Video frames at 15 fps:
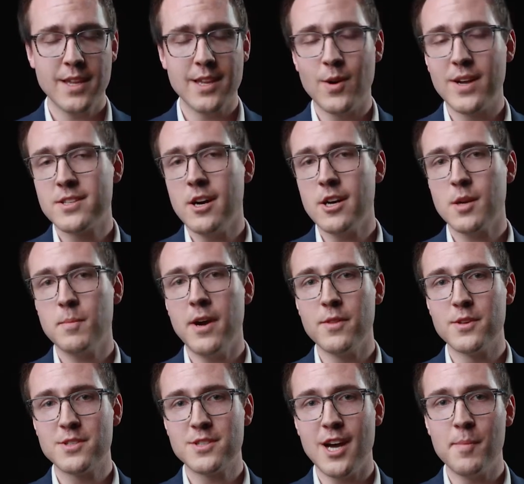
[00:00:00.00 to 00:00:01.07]
Now, I talk about
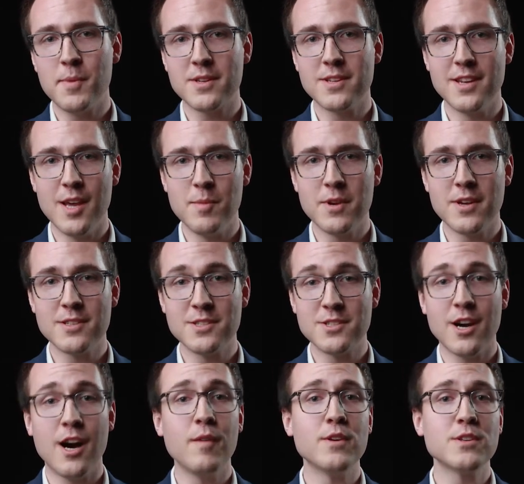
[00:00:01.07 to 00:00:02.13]
this topic today because it's
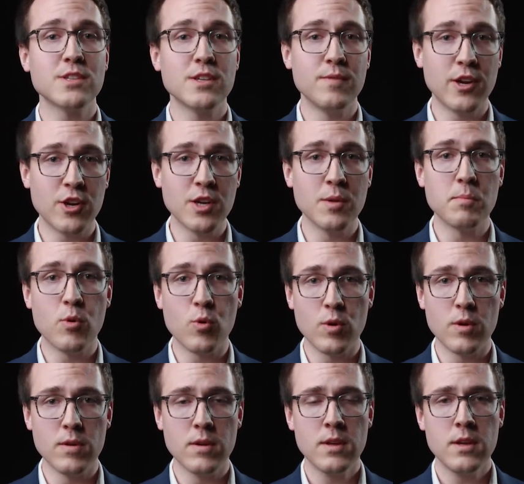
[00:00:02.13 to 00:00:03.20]
obviously very
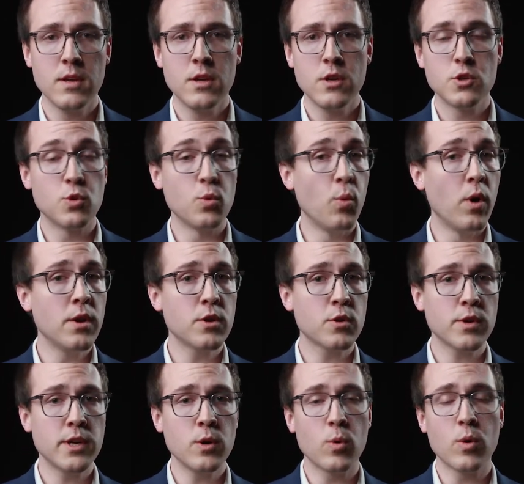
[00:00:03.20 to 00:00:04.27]
important. To one
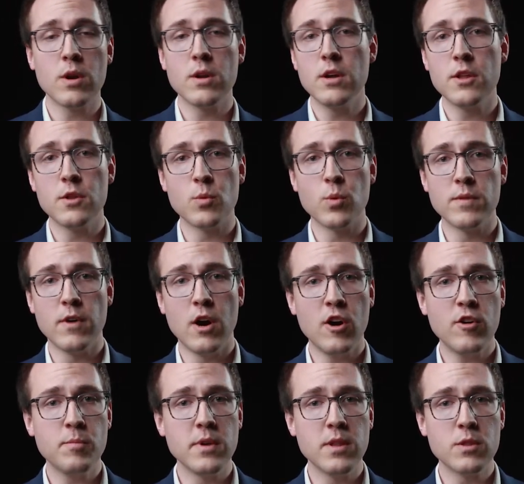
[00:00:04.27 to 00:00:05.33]
degree or another, we've
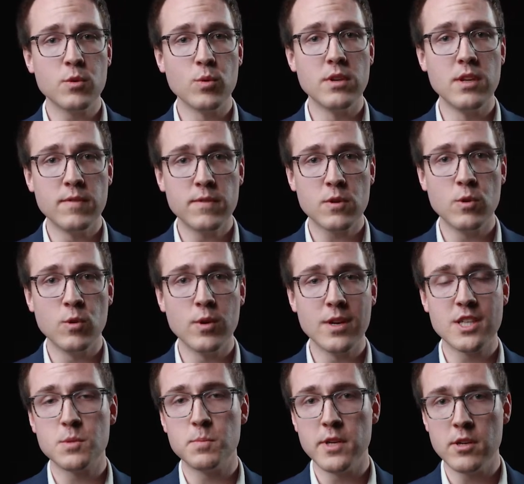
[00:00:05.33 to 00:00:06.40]
all been through difficult
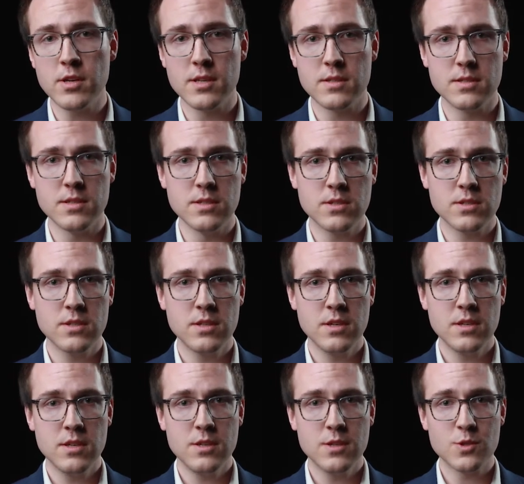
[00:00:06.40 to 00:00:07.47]
experiences.
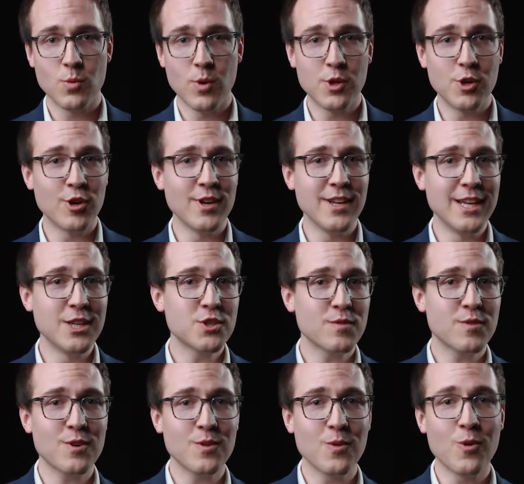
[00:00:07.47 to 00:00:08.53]
So whether you're an
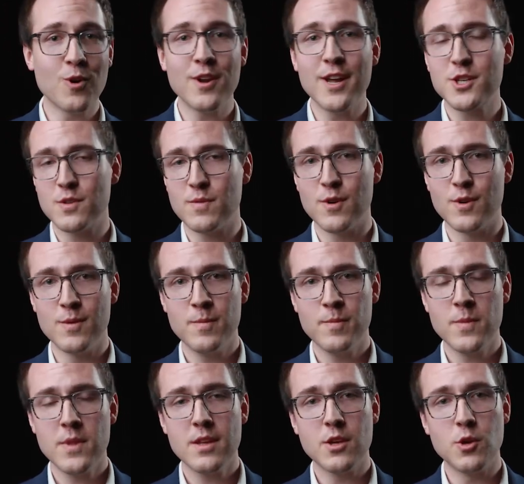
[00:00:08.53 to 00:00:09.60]
introvert or an extrovert,
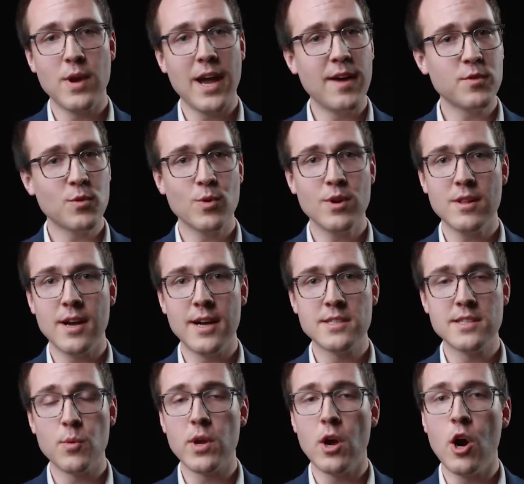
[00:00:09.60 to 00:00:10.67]
you have to realize
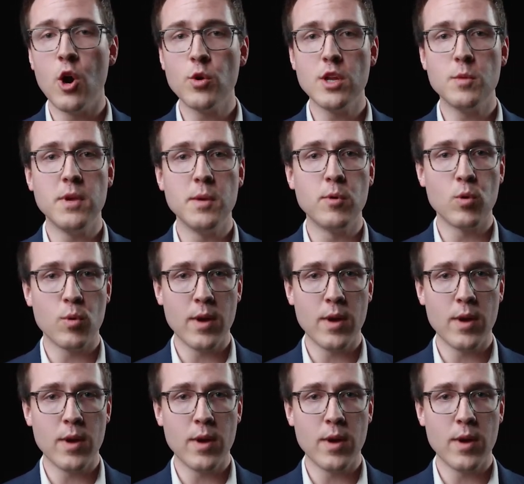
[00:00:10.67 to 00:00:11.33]
that we all need people